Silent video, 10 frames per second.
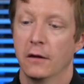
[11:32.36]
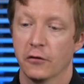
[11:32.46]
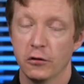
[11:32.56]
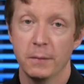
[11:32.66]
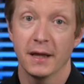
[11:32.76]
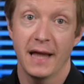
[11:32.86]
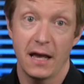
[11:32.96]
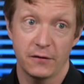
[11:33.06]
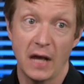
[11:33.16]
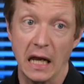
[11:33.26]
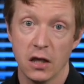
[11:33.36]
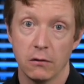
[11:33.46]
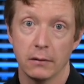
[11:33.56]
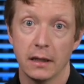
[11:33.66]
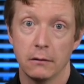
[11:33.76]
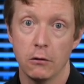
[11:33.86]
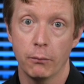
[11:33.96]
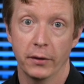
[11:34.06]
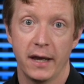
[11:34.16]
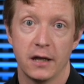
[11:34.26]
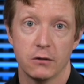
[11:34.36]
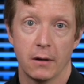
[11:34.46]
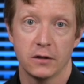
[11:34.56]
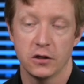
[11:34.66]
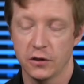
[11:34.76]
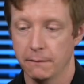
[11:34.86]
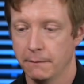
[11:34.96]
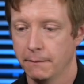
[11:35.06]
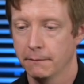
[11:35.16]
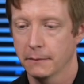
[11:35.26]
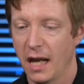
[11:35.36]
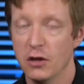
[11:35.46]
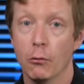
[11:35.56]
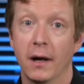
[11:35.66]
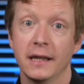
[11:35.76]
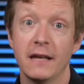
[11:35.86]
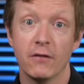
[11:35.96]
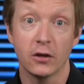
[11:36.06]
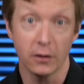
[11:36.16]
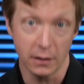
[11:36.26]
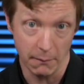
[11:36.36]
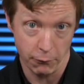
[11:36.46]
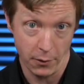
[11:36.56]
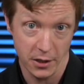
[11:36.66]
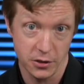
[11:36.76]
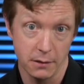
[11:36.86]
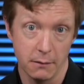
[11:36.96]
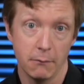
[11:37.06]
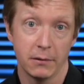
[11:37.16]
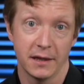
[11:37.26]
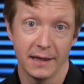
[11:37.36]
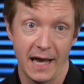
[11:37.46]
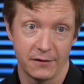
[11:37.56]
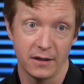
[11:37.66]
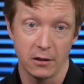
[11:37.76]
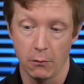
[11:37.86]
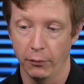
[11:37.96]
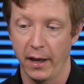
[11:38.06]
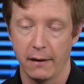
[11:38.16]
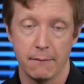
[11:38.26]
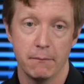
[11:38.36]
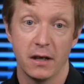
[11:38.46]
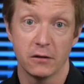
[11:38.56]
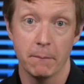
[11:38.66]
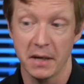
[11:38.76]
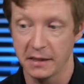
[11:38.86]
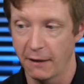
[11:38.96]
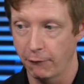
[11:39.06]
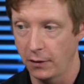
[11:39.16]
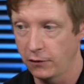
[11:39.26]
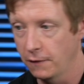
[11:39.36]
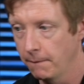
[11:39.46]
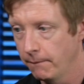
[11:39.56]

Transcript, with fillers: So this would be the last thing you, you play at your audition. And you want to leave a good impression with the last thing that you play. It makes a big difference.